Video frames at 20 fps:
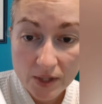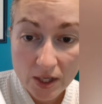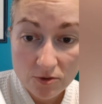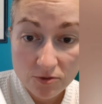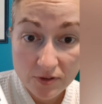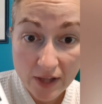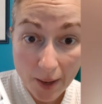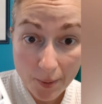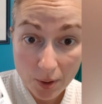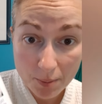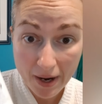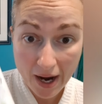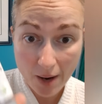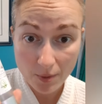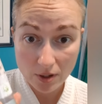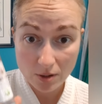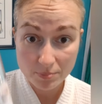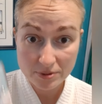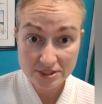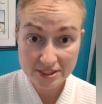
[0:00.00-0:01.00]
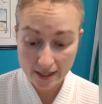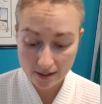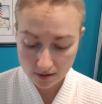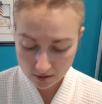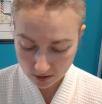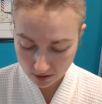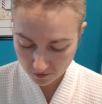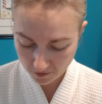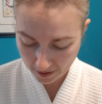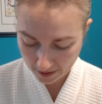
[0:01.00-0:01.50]
Flower Power
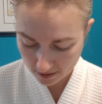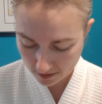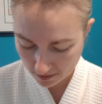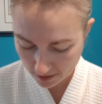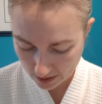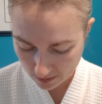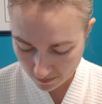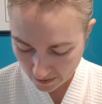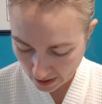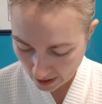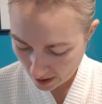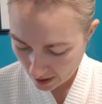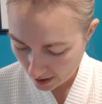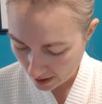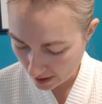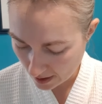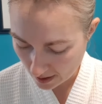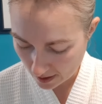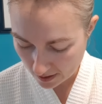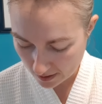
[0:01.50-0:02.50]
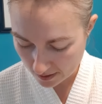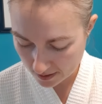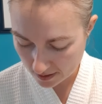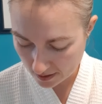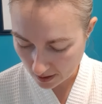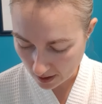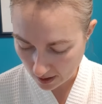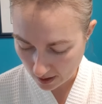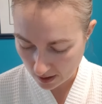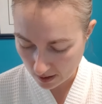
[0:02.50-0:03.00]
Botanical Face Cream is
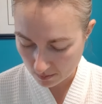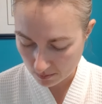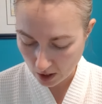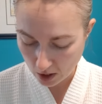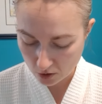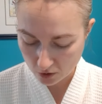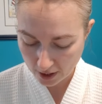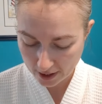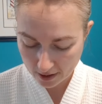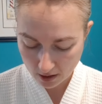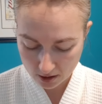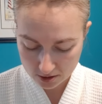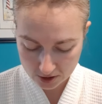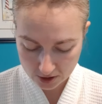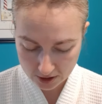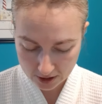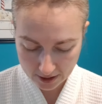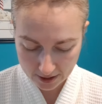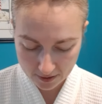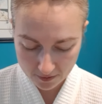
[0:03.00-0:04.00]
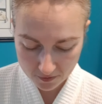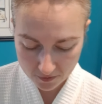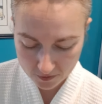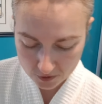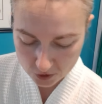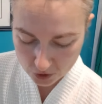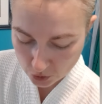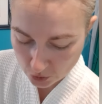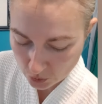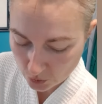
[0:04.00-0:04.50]
a great alternative
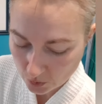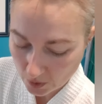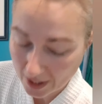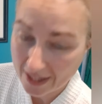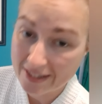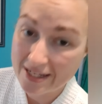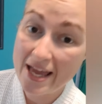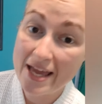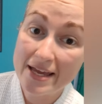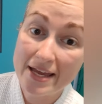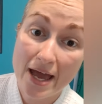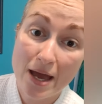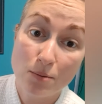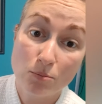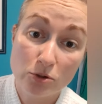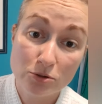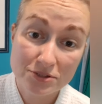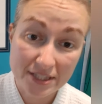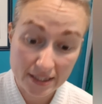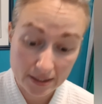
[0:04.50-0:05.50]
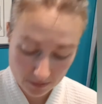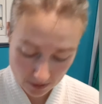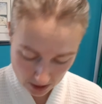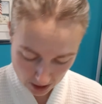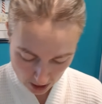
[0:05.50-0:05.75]
to an AM routine.